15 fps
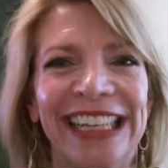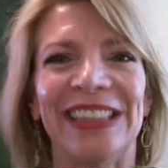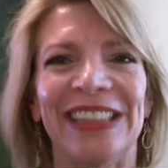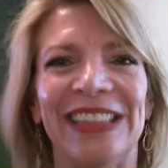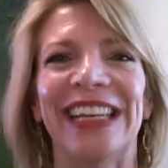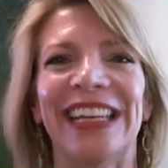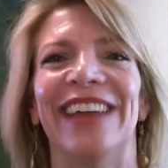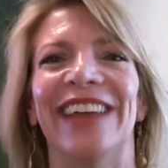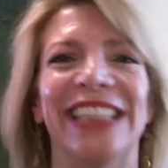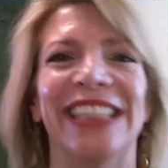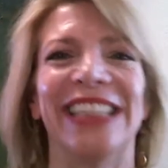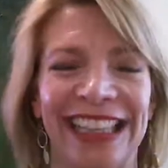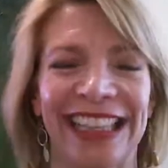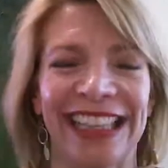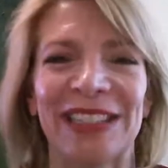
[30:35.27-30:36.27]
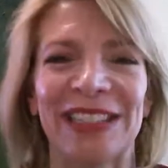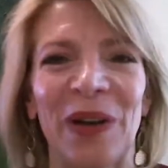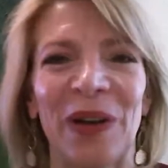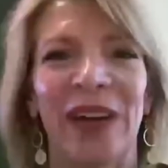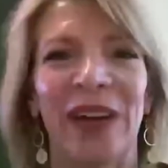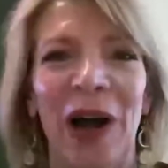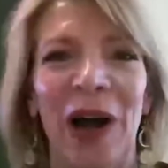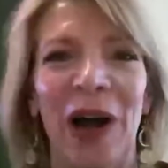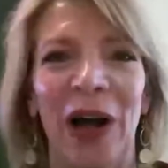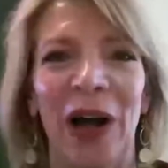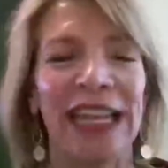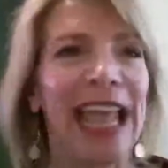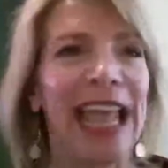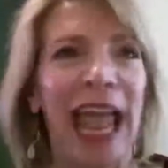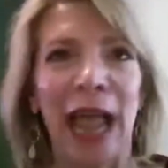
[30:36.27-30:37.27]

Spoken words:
look at everything that's going on.